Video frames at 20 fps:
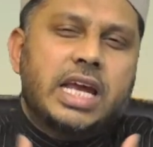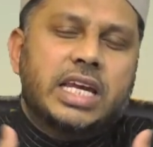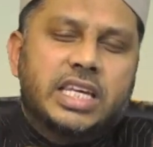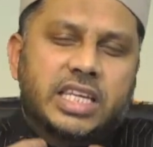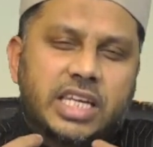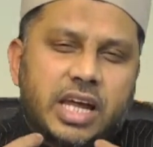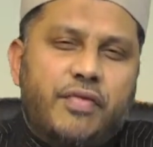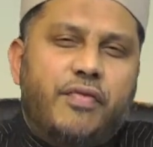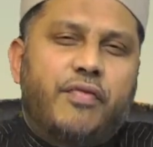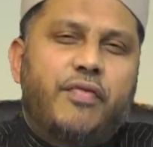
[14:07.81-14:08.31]

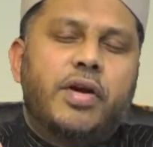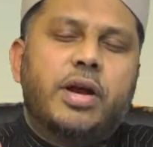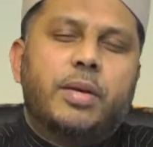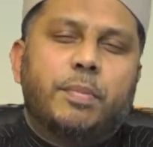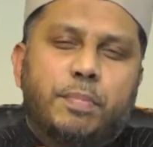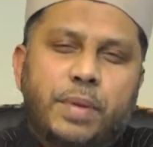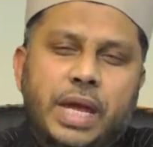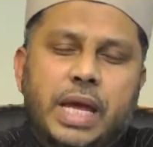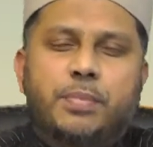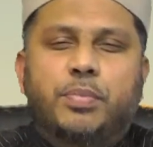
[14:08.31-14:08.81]

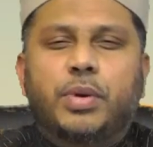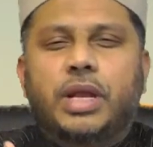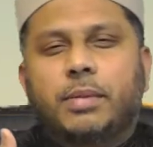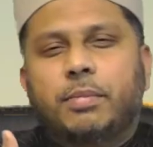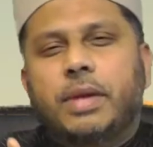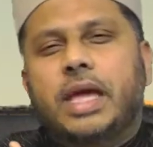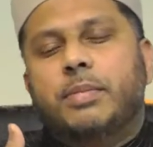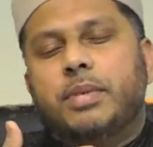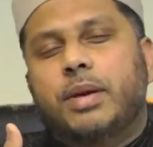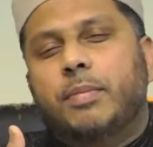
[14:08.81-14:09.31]
Different people
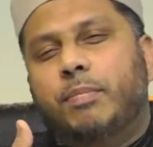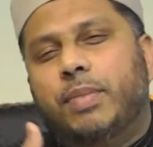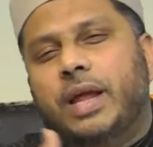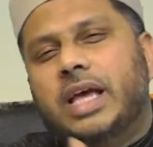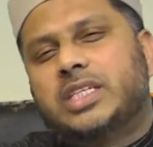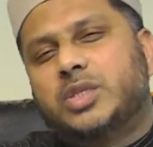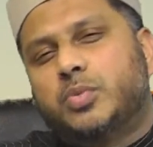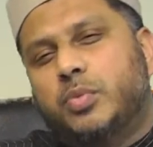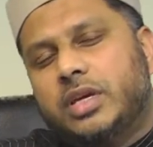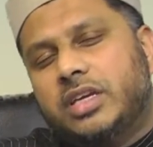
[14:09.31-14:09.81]
may be
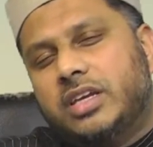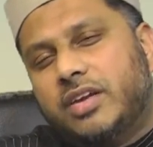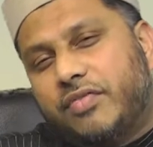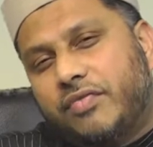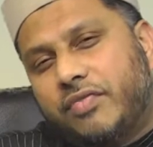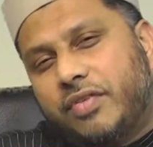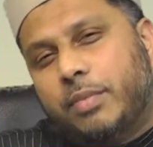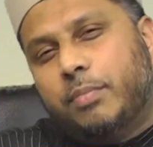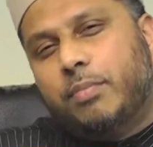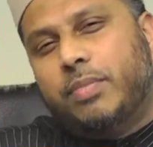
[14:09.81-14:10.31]
blessed with
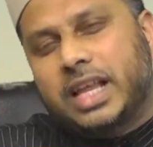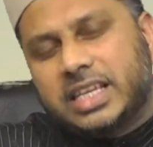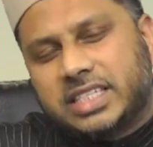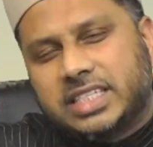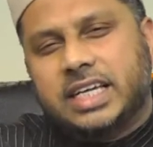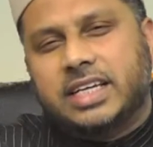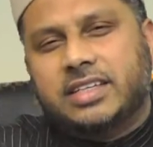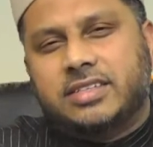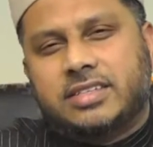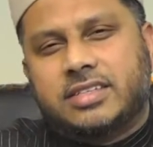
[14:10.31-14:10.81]
different
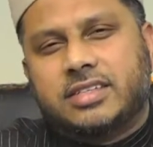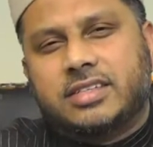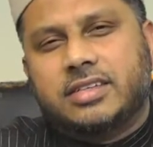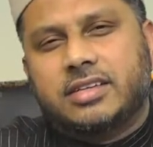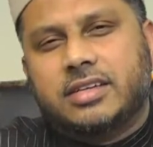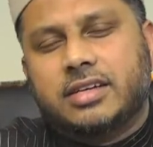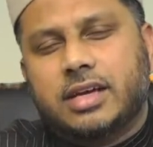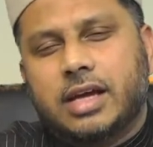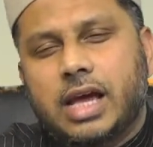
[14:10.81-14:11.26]
blessings.